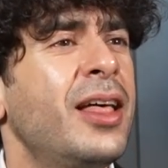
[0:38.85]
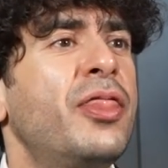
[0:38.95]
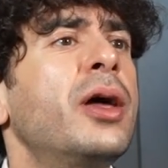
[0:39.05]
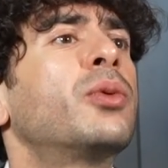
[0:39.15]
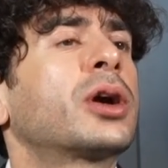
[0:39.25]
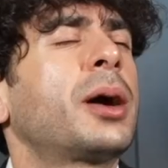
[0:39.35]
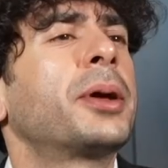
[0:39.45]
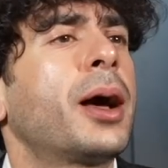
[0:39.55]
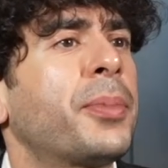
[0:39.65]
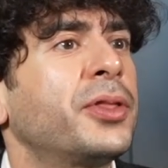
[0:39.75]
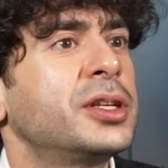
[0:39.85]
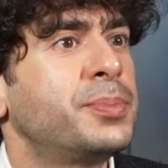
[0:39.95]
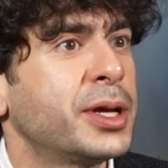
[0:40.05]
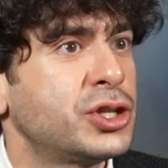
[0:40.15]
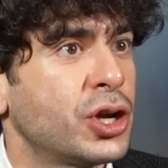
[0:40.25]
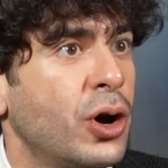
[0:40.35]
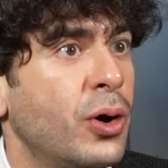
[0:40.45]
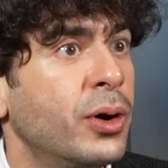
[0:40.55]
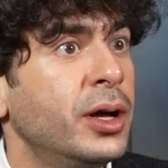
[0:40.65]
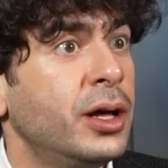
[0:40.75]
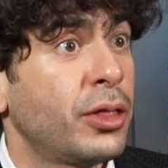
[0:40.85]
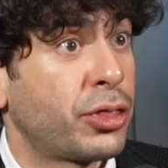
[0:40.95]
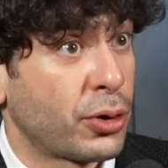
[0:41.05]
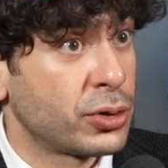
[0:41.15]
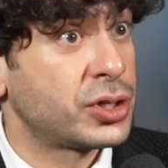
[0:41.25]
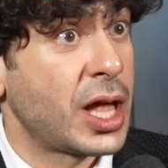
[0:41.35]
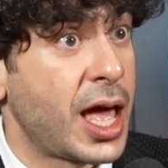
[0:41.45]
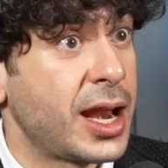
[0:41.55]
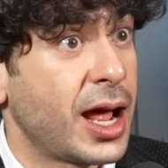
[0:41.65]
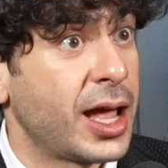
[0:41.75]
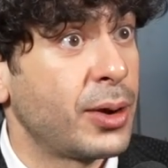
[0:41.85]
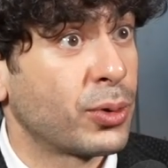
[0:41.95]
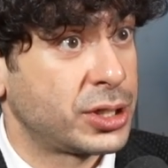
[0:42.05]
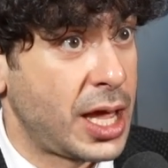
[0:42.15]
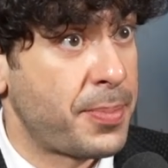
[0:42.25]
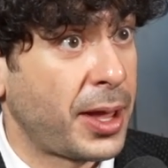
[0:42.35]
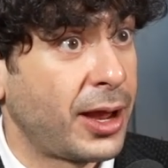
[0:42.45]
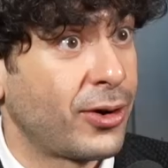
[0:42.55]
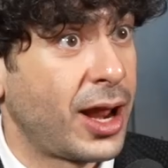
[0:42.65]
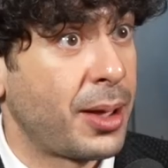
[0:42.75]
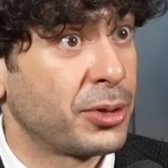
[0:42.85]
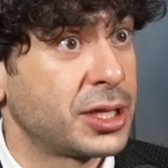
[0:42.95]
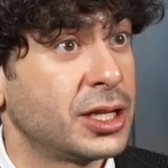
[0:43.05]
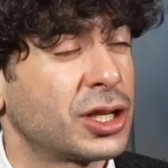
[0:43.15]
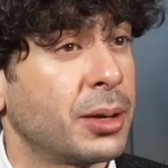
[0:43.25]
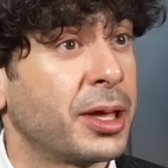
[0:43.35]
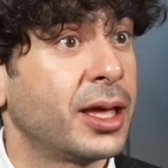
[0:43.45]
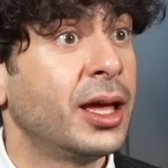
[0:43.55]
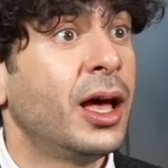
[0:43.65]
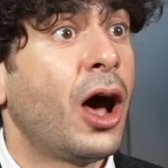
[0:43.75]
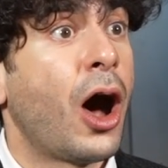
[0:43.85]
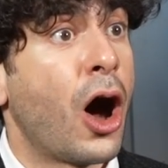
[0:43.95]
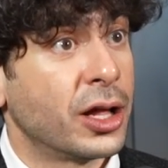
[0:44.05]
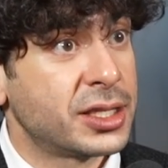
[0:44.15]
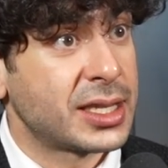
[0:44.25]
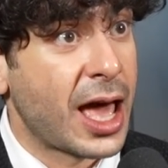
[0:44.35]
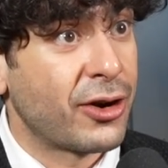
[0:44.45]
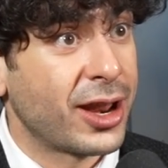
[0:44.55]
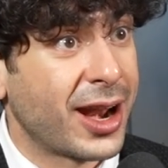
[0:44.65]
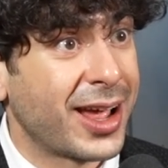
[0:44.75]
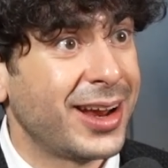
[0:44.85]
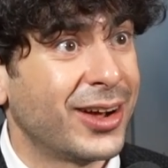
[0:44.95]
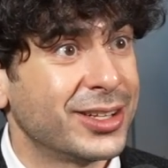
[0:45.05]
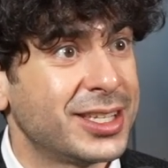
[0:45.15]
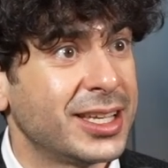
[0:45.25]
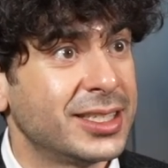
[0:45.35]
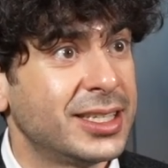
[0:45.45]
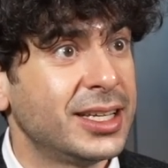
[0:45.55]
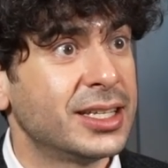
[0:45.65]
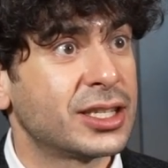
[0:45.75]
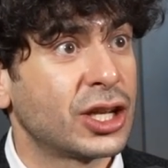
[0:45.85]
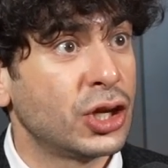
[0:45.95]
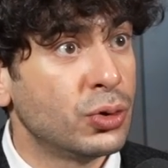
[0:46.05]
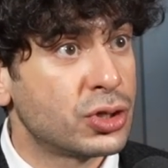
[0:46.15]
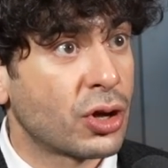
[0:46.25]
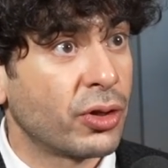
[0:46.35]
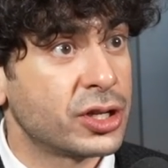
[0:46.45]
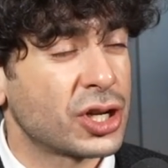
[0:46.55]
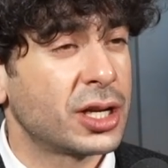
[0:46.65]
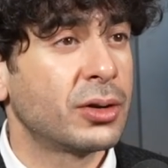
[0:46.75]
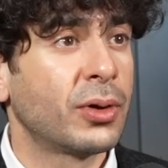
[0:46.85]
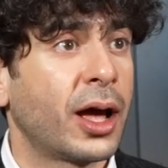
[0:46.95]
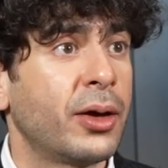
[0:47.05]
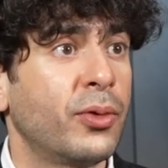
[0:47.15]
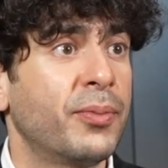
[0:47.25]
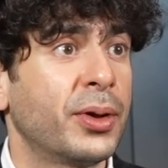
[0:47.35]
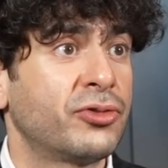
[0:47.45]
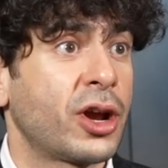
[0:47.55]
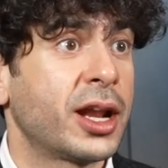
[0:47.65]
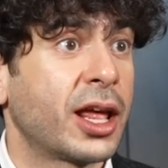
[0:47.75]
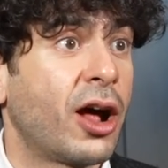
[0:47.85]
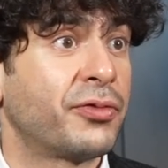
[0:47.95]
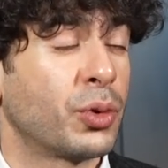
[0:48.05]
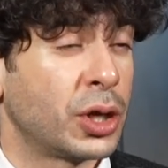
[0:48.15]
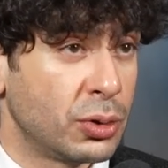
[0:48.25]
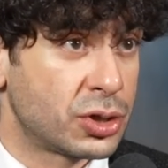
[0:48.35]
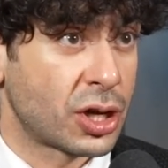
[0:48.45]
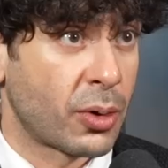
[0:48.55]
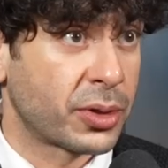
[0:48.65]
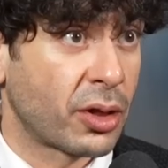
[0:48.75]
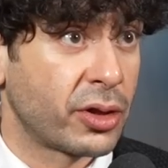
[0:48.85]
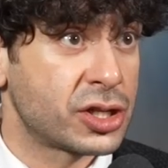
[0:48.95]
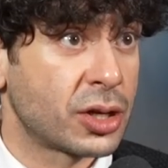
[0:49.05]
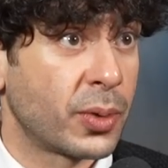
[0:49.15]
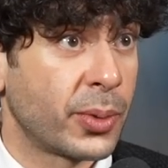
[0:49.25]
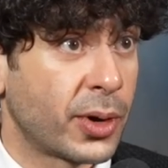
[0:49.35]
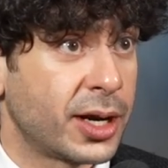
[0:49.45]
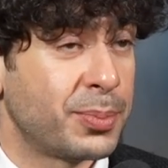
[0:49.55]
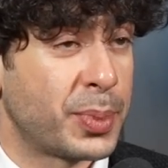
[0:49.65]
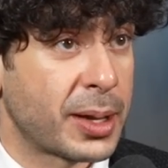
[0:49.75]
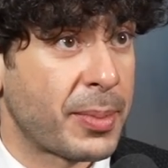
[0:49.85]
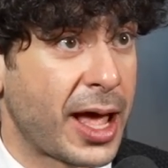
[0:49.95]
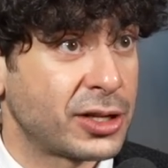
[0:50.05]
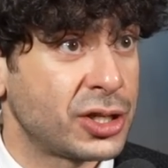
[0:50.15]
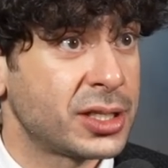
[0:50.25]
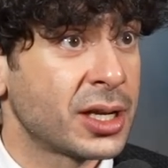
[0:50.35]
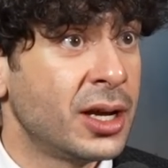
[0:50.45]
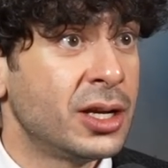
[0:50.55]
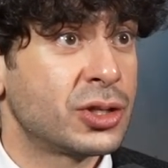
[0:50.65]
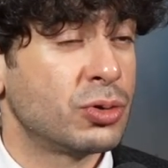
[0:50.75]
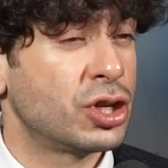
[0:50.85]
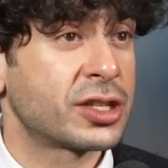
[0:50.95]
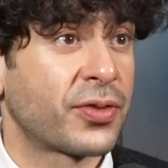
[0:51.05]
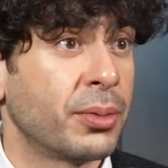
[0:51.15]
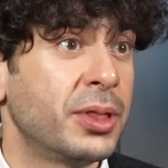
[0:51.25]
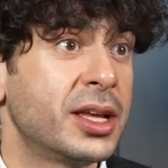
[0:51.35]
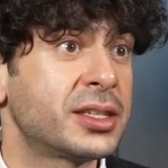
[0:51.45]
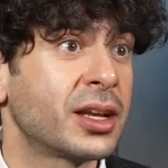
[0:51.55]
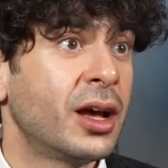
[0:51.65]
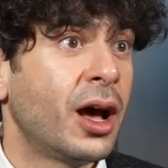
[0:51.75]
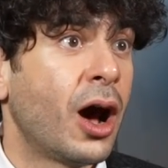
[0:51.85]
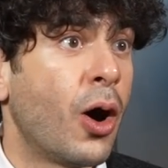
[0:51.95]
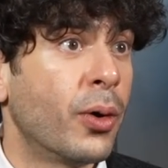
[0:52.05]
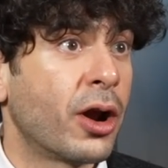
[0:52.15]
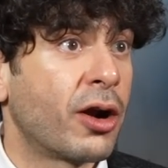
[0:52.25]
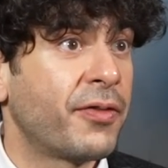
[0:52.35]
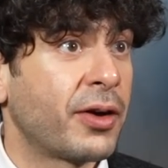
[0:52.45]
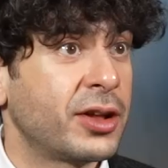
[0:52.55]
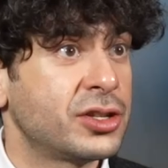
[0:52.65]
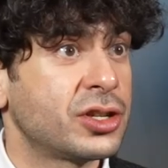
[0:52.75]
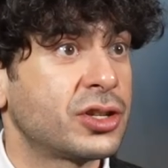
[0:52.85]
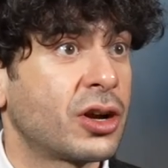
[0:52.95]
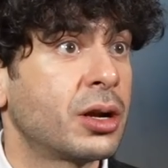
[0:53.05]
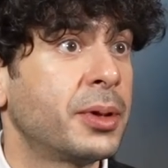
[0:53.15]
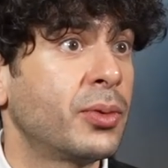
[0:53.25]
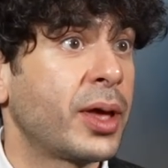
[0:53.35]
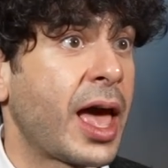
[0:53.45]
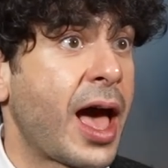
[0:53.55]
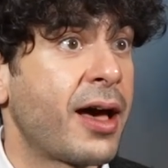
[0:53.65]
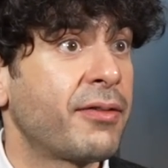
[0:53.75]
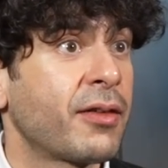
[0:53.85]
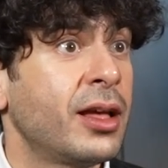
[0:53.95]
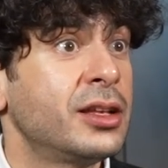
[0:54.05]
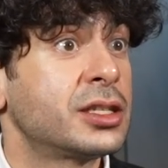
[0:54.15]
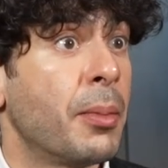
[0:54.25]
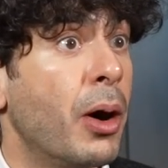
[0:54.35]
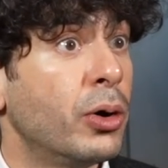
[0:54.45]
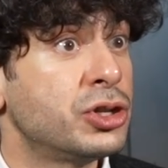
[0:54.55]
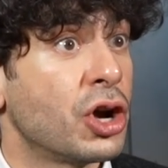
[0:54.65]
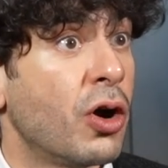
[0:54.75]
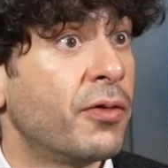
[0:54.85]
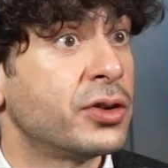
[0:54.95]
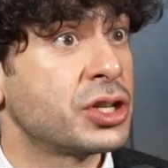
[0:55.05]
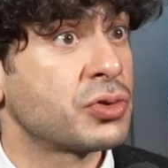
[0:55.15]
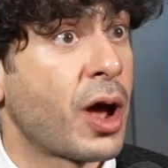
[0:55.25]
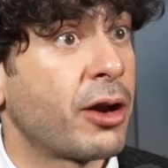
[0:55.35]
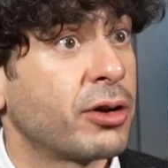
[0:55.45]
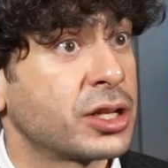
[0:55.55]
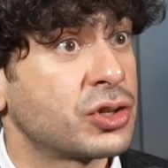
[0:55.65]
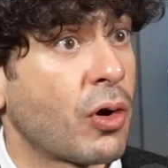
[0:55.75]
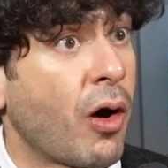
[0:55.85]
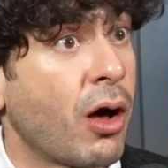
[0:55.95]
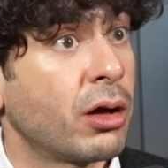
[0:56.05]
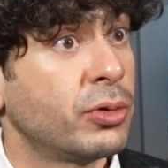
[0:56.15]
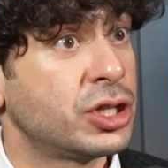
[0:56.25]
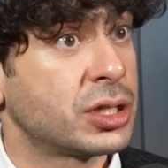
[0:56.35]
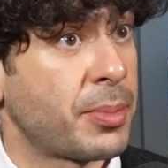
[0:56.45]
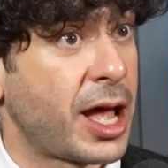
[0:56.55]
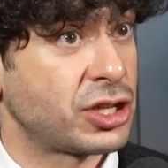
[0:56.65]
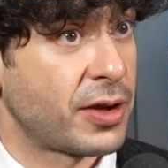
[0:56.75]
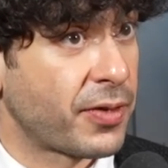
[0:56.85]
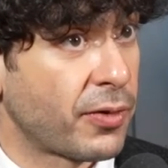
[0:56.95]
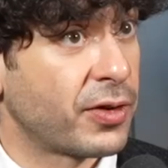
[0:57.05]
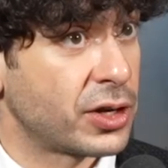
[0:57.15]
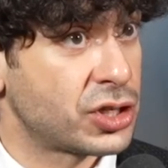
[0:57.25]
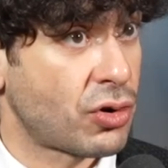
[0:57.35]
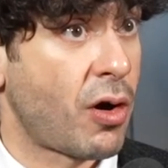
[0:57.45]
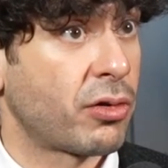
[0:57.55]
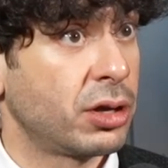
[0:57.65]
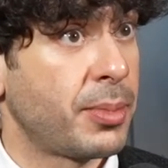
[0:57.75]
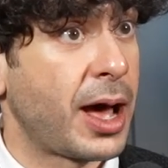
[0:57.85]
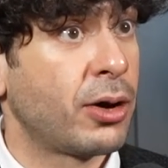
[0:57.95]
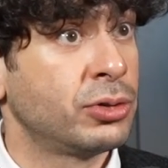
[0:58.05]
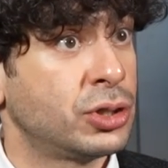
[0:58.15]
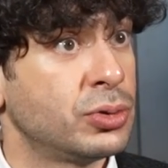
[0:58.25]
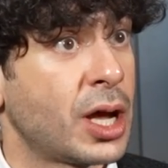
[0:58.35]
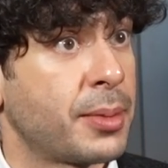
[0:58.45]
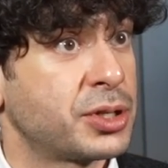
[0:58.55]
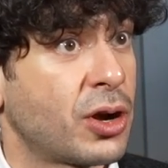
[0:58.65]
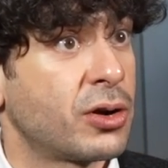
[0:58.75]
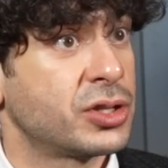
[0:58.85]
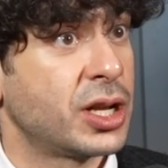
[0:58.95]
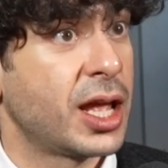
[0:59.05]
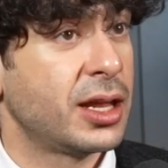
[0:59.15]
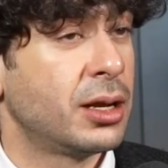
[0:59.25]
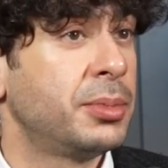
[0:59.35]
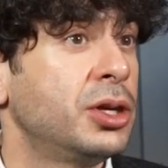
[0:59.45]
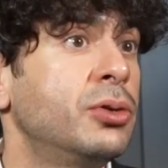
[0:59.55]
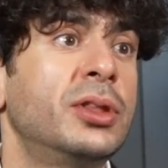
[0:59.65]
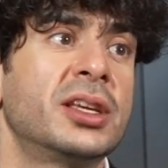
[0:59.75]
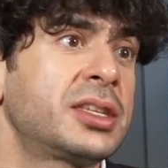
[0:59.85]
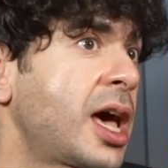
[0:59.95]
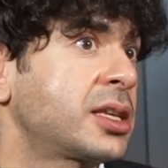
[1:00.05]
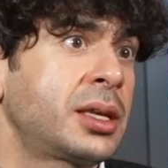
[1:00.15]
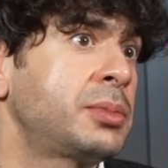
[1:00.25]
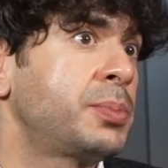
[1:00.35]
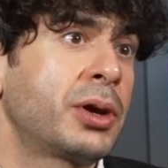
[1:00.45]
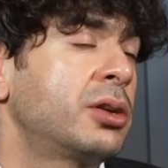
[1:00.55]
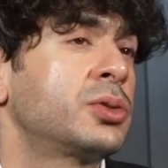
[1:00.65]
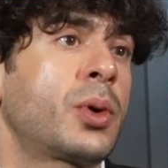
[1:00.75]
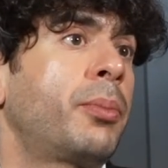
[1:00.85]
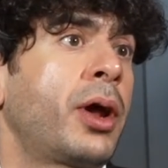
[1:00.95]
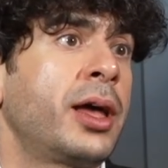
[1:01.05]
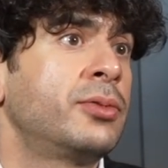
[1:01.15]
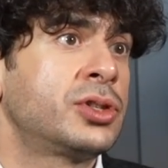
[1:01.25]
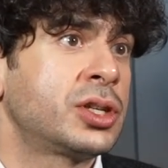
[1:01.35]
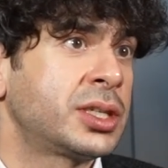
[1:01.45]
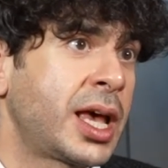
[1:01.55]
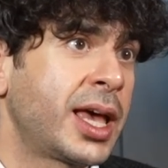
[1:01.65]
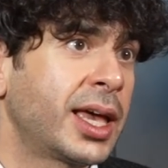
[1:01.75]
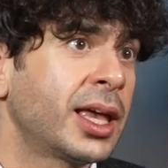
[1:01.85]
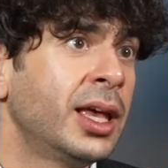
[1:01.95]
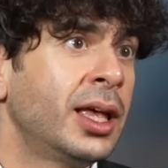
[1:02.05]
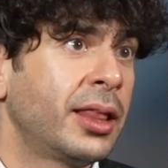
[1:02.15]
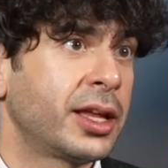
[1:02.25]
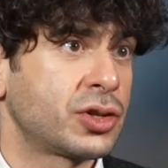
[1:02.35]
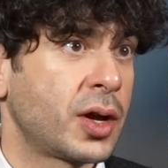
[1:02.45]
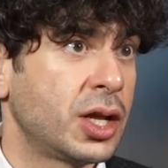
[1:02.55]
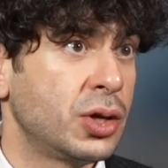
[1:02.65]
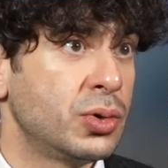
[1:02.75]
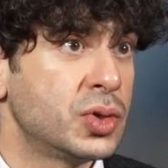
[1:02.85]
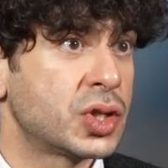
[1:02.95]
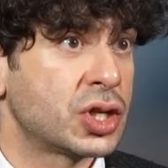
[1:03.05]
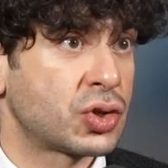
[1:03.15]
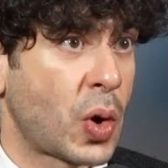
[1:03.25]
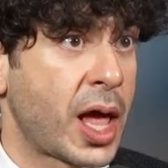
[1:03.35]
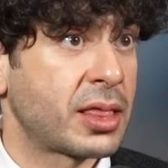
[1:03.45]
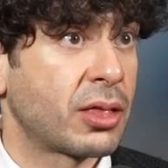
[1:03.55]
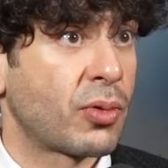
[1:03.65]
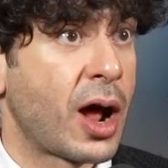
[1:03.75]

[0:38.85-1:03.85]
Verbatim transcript: Then we're coming up on this big show Thursday night. We're taping here in Hamilton. It's going to be on Saturday night on T N T. It's a huge Collision. I, we've been trying to get off to a huge start with Collision. We wanted big matches. So just from this Owen Hart Foundation tournament, we have Samoa Joe versus Roderick Strong, which is a match I felt very strongly about. Two top stars in A E W, the exact same spirit as what Brian was just saying, like trying to use the strength of the